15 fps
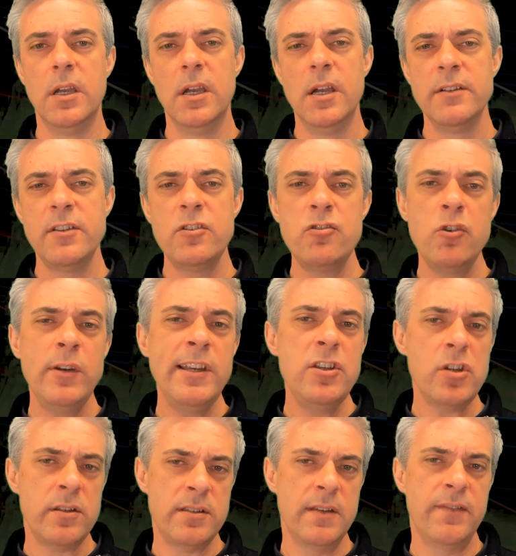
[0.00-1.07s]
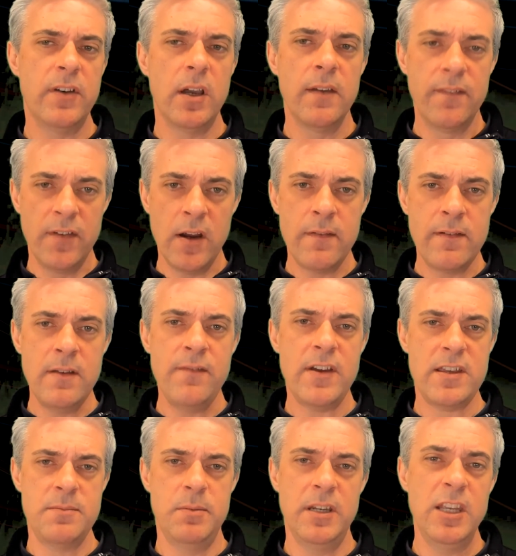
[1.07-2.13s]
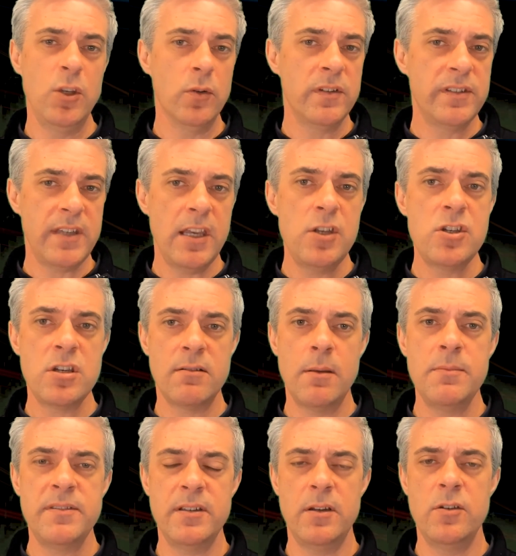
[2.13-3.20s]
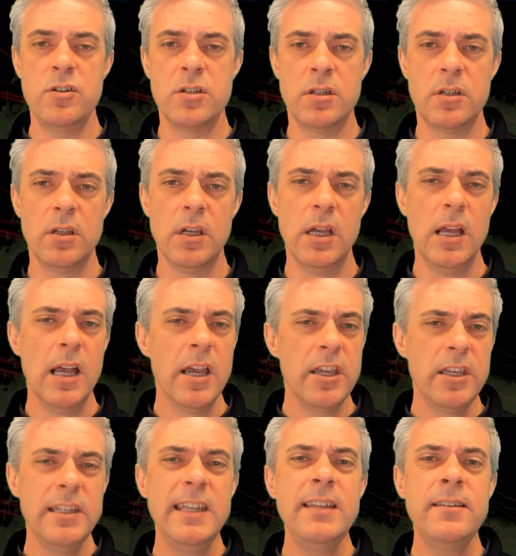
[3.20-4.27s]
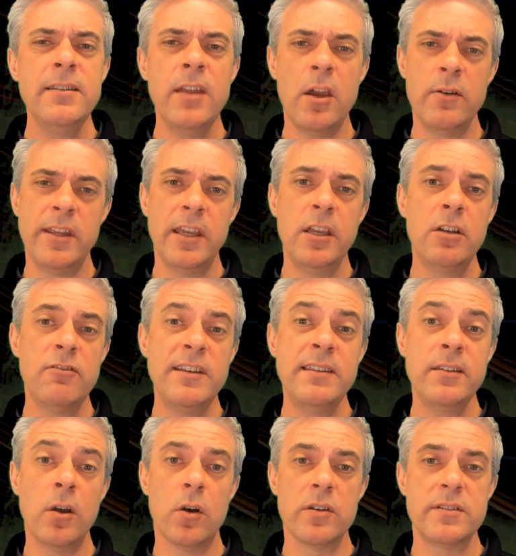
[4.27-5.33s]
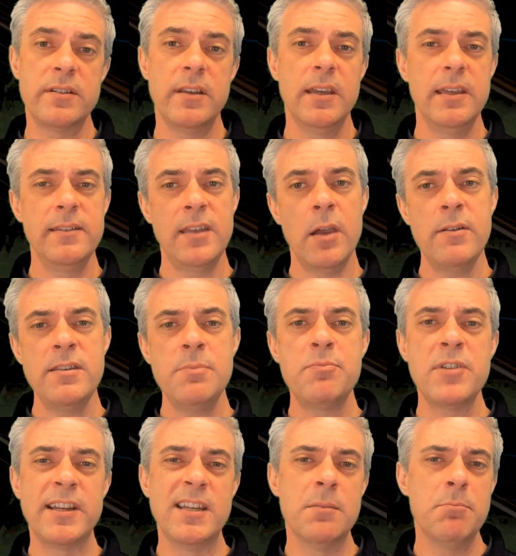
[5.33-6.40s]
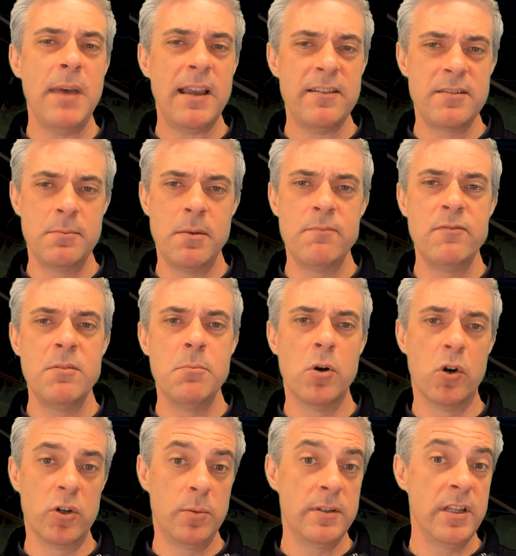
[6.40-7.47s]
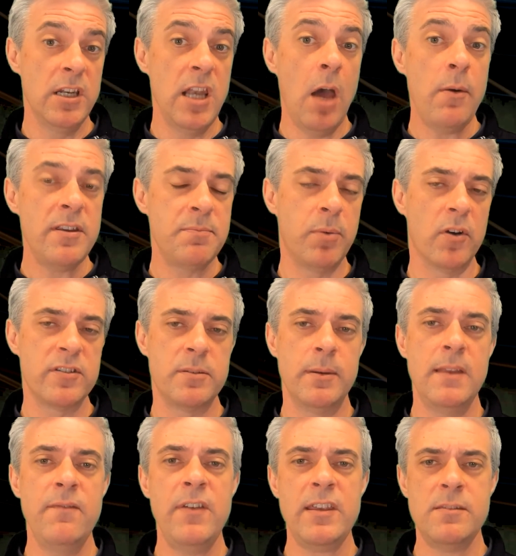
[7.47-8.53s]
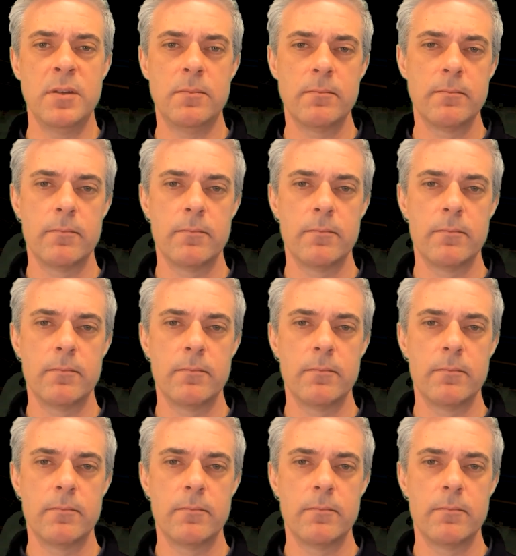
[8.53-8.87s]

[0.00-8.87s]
To truly justify further investment in your Sage CRM solution, you need to know the increased cost is going to bring the maximum reward with the lowest possible investment.